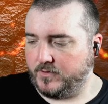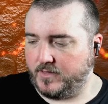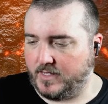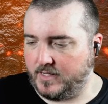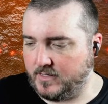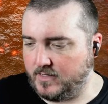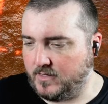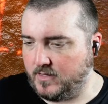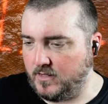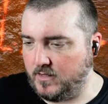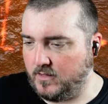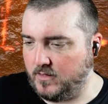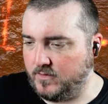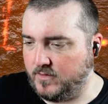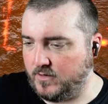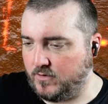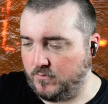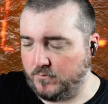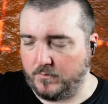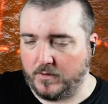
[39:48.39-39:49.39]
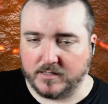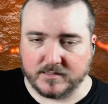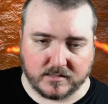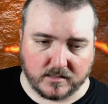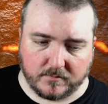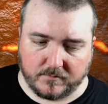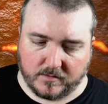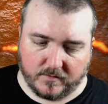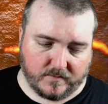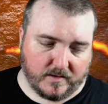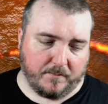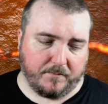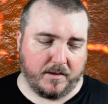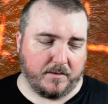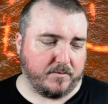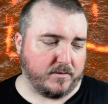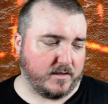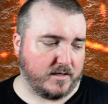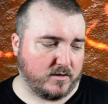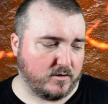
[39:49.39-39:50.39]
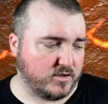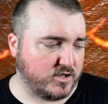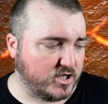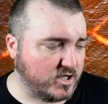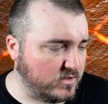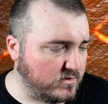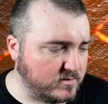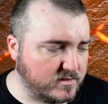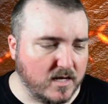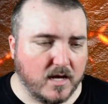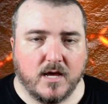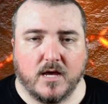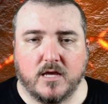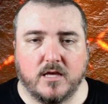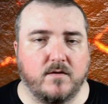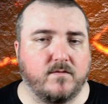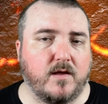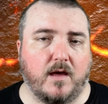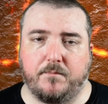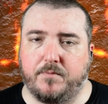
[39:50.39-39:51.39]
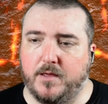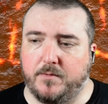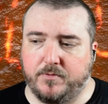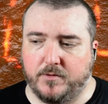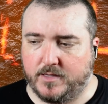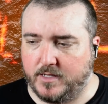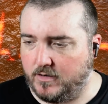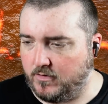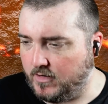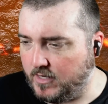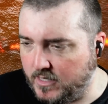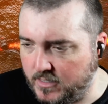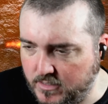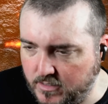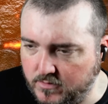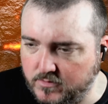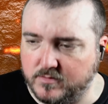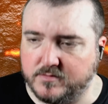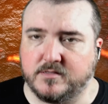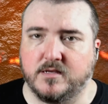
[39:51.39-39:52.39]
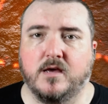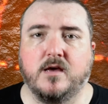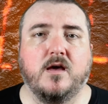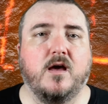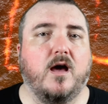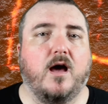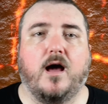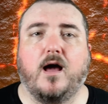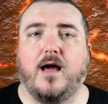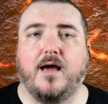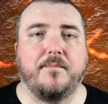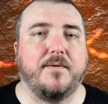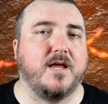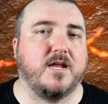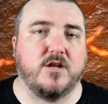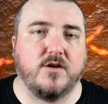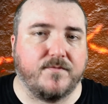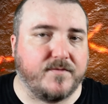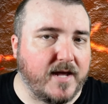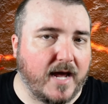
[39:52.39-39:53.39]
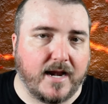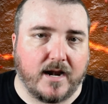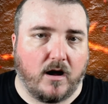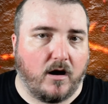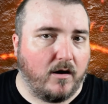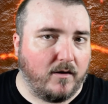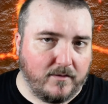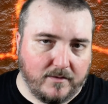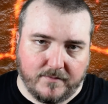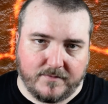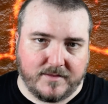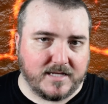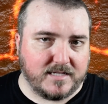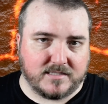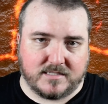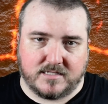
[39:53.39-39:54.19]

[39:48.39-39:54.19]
that uh, that are Muslim. You've got people that are Jews. You've got people that are Hindus. I mean, you've got all of these